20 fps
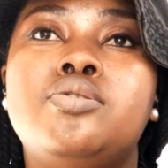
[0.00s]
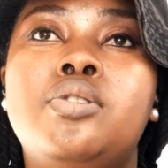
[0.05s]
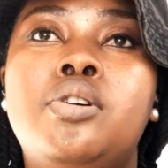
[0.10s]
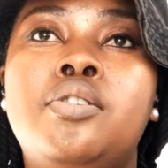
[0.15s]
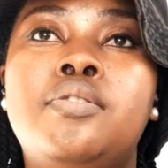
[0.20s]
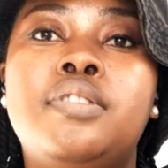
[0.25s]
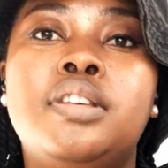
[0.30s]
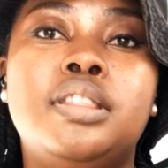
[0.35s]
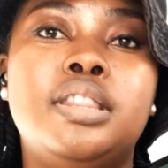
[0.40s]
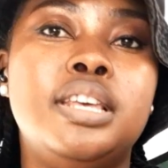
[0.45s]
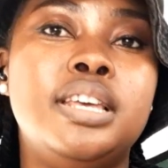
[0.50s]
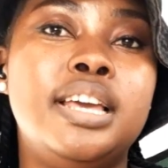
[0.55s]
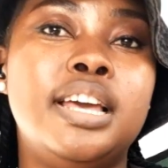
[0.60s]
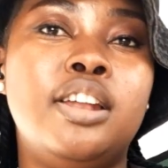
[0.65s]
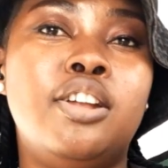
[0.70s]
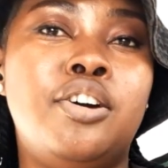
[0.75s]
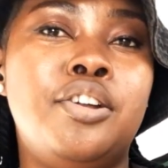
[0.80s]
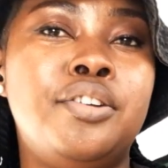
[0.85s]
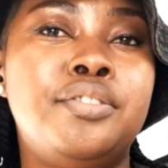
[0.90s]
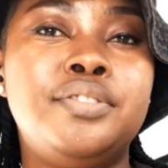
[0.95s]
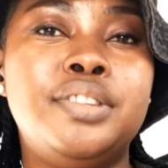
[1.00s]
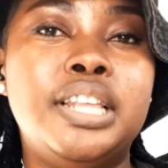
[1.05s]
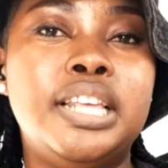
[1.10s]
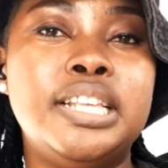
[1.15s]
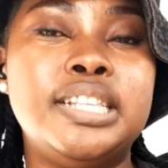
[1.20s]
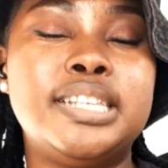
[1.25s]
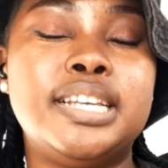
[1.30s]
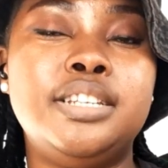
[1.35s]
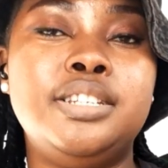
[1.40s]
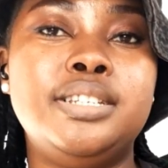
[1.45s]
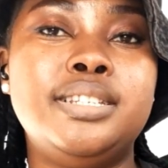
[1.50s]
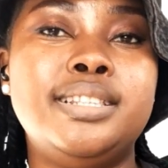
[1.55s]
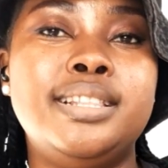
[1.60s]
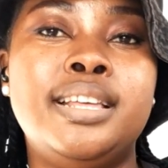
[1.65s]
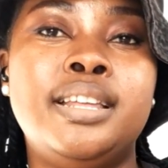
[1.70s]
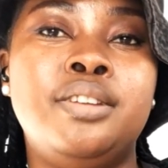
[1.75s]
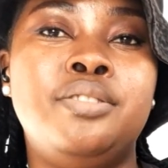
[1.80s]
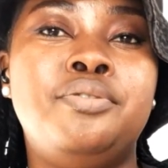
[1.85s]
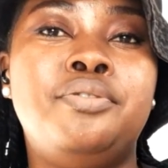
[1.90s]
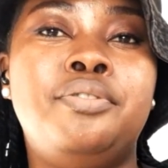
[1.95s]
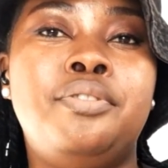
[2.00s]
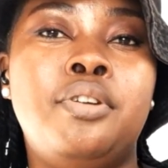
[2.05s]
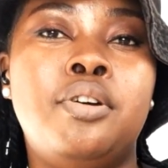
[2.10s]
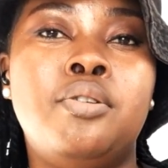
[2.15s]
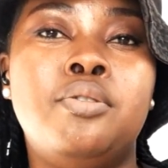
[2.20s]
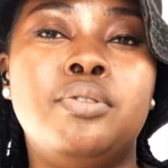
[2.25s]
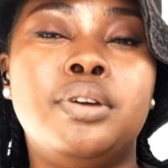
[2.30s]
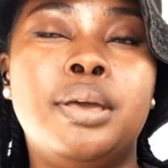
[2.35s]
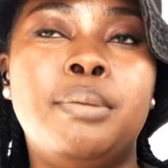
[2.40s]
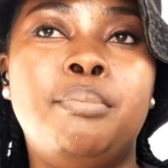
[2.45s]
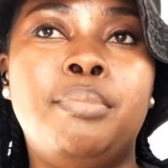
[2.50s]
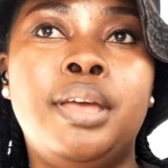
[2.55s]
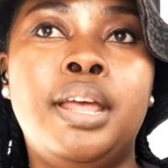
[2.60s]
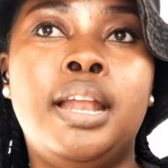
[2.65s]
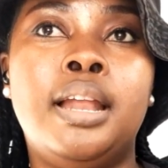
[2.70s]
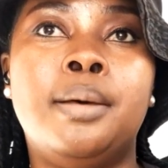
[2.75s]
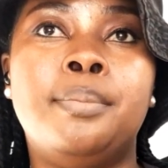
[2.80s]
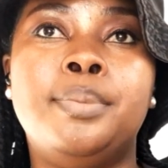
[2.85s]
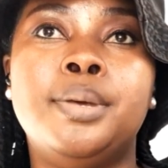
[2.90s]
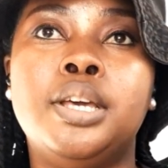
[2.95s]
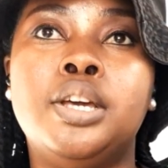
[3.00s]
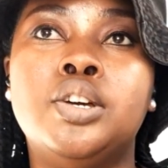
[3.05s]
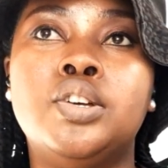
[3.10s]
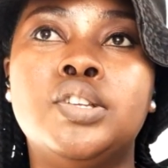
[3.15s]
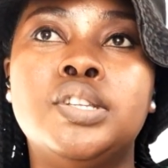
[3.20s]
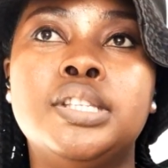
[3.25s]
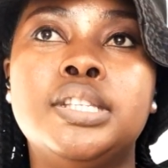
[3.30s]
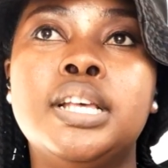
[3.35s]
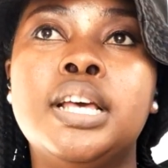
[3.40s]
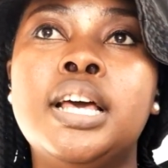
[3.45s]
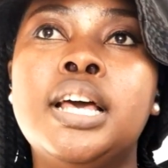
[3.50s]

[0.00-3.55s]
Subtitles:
overthink a lot of things. I just let it flow, ngempela, because